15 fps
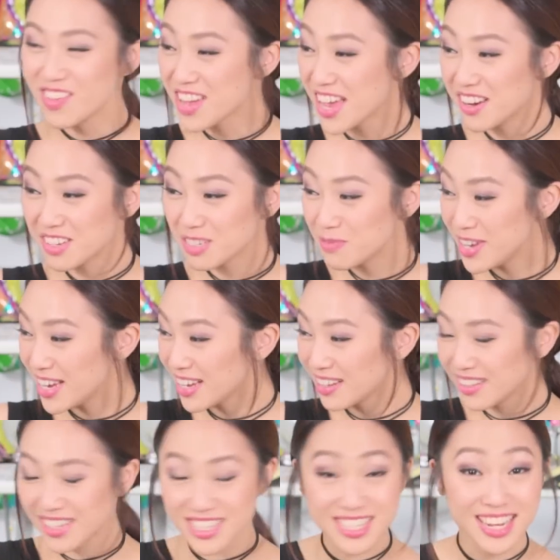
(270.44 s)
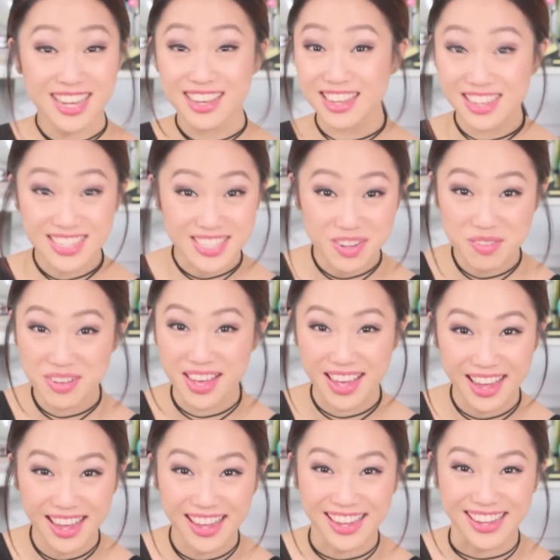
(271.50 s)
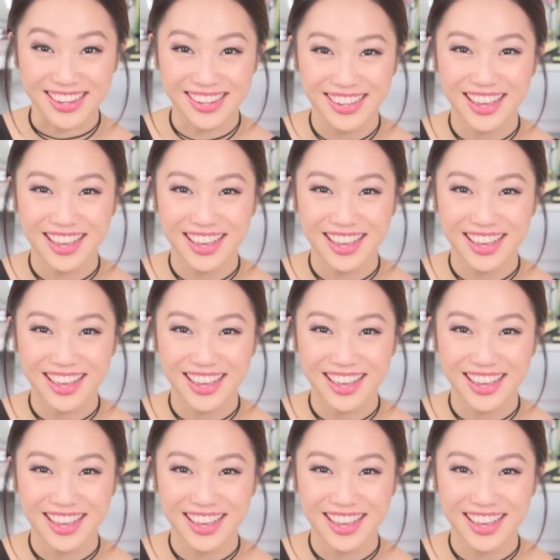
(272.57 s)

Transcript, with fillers: You cannot speak English? It's okay.